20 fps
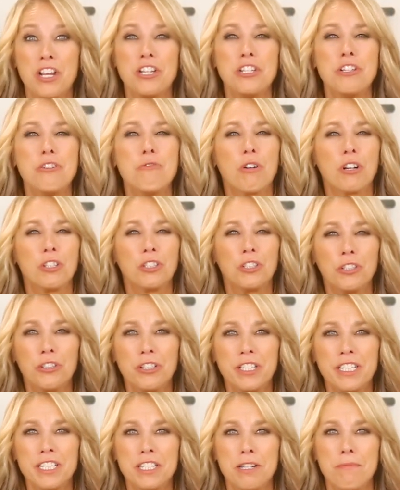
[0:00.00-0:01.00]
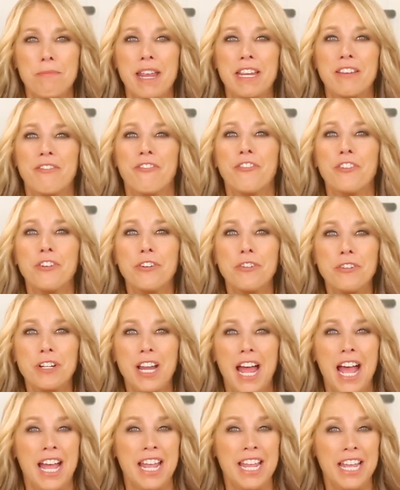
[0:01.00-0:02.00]
you are learning to make
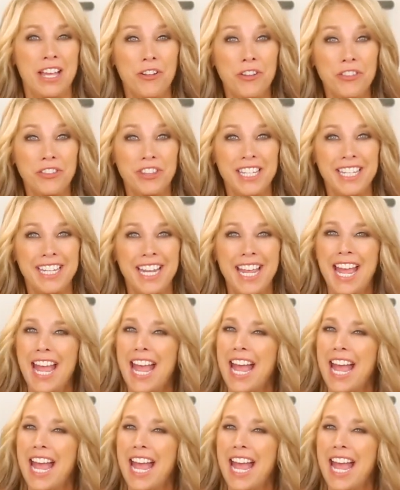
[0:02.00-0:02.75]
food a healthy